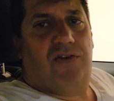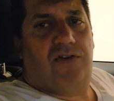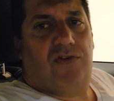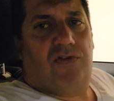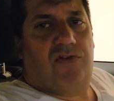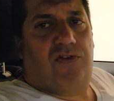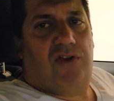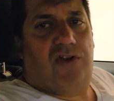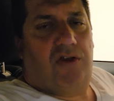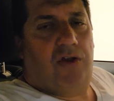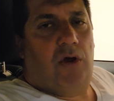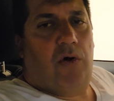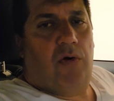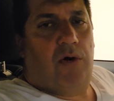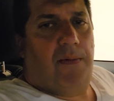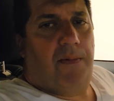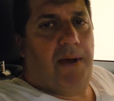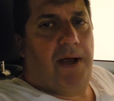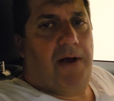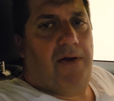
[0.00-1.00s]
interested in
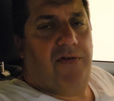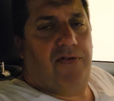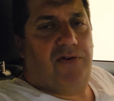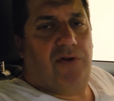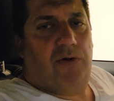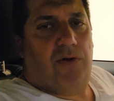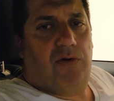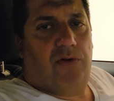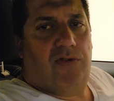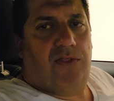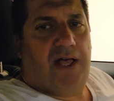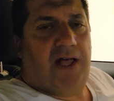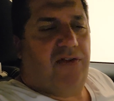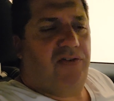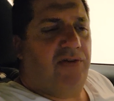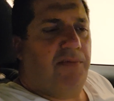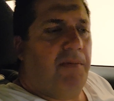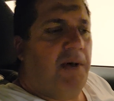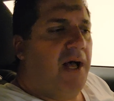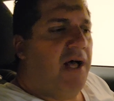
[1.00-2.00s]
knowing about? So
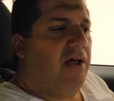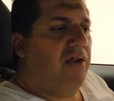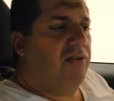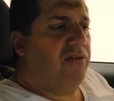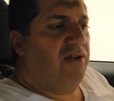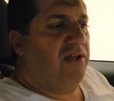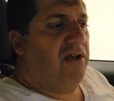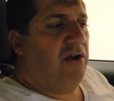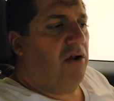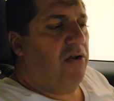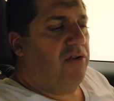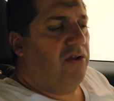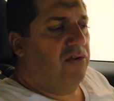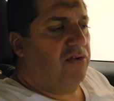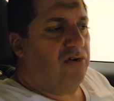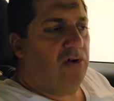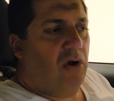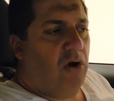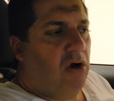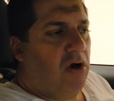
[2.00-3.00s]
1,000 miles in on
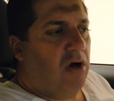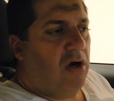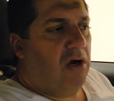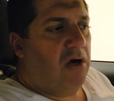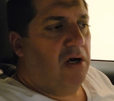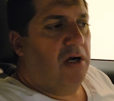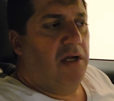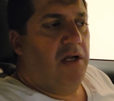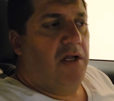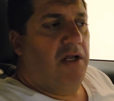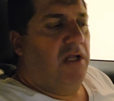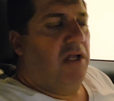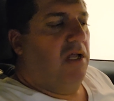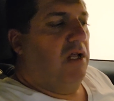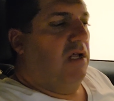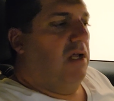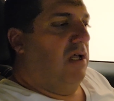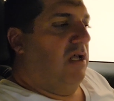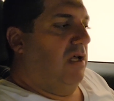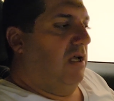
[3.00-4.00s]
this car.
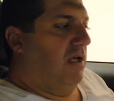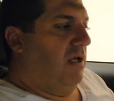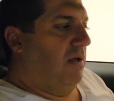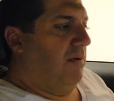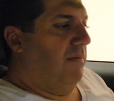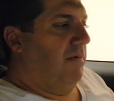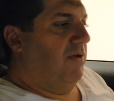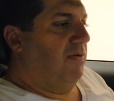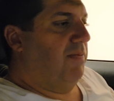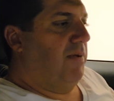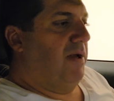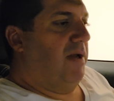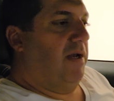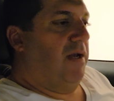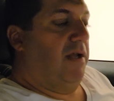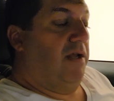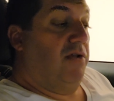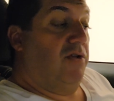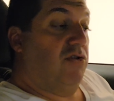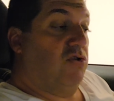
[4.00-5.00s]
It's been
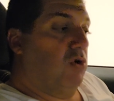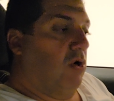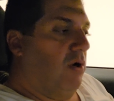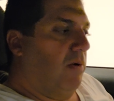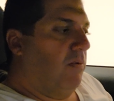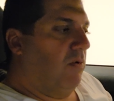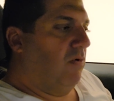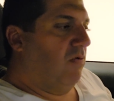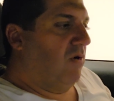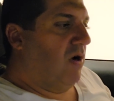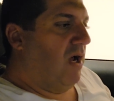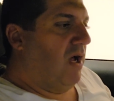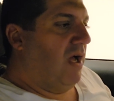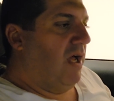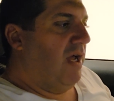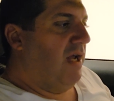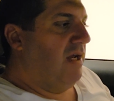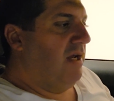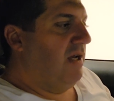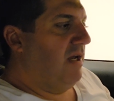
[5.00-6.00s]
an enjoyable
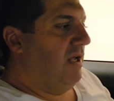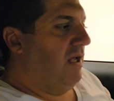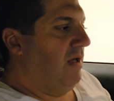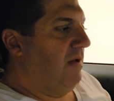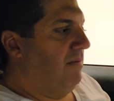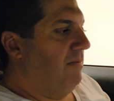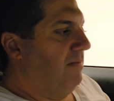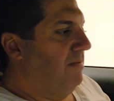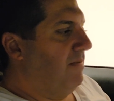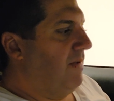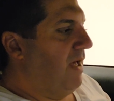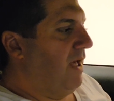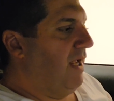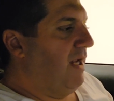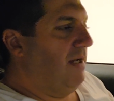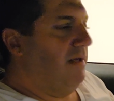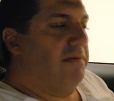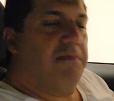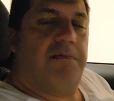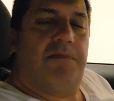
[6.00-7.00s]
ride.
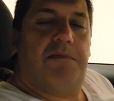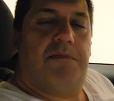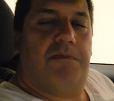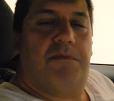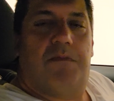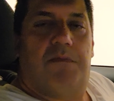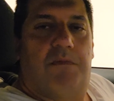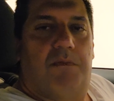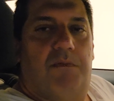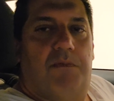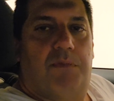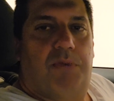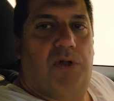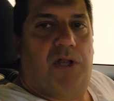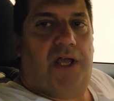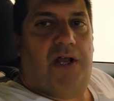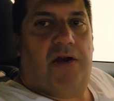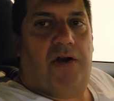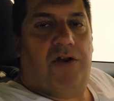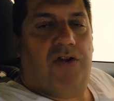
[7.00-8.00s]
I
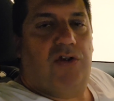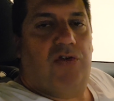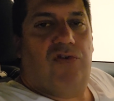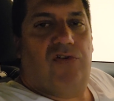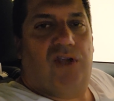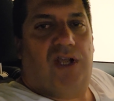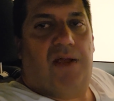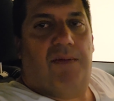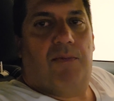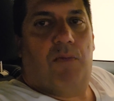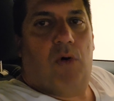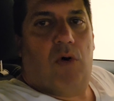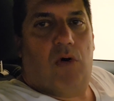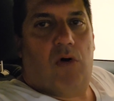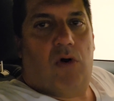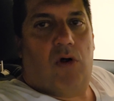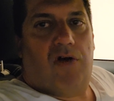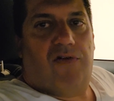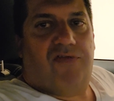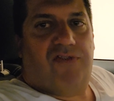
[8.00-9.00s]
plan on using it
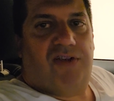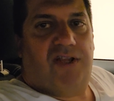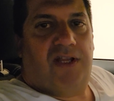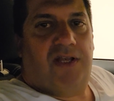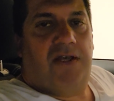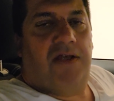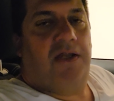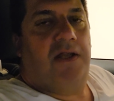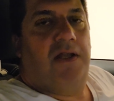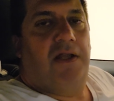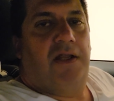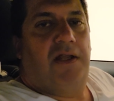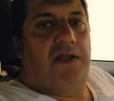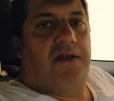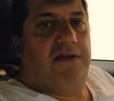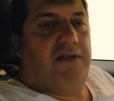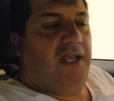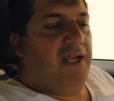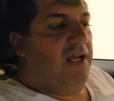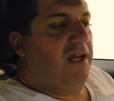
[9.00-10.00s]
more often,
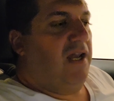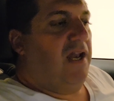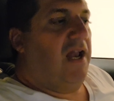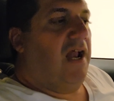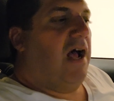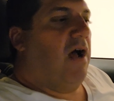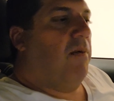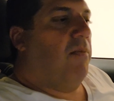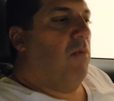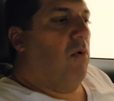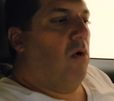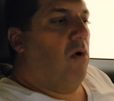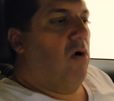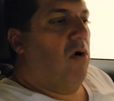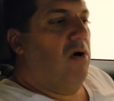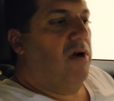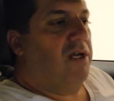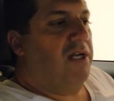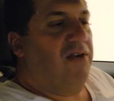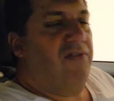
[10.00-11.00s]
taking it out
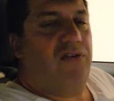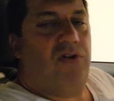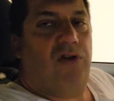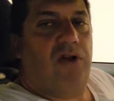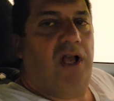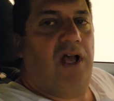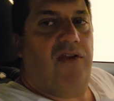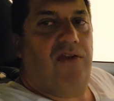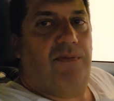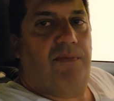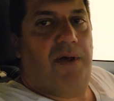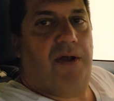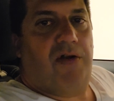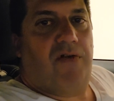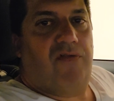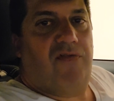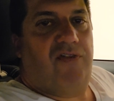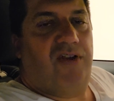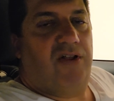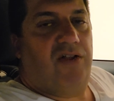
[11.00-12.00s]
more, and giving you guys a
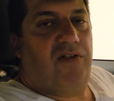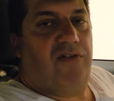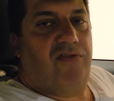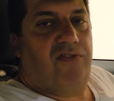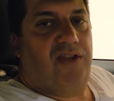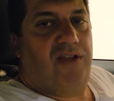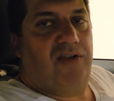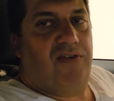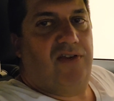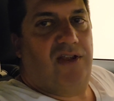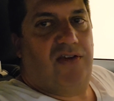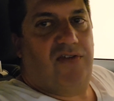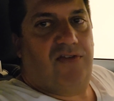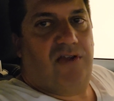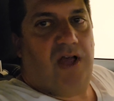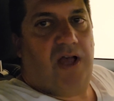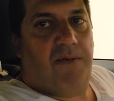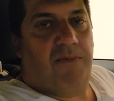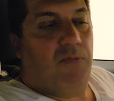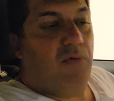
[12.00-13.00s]
better feel of things as
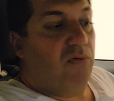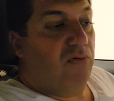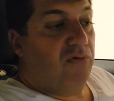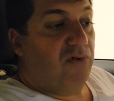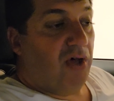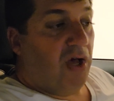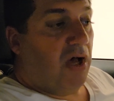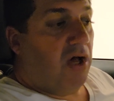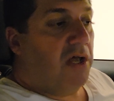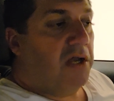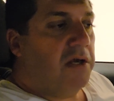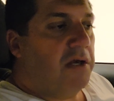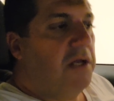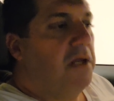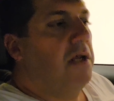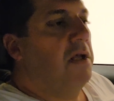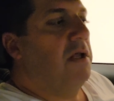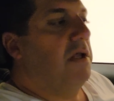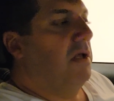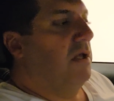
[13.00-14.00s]
time moves on.
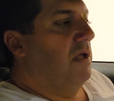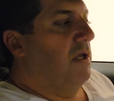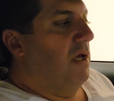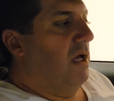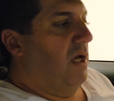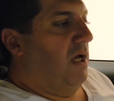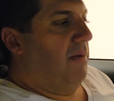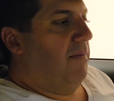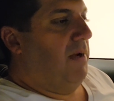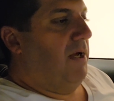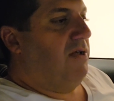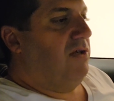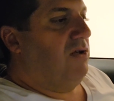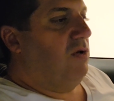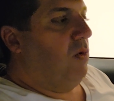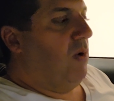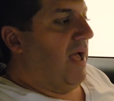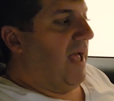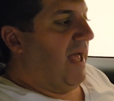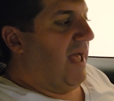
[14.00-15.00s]
I
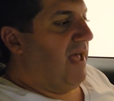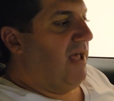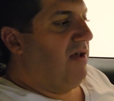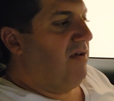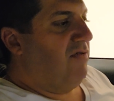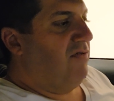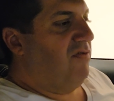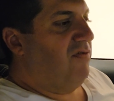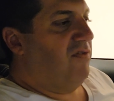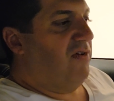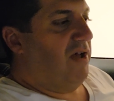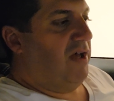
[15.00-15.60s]
do have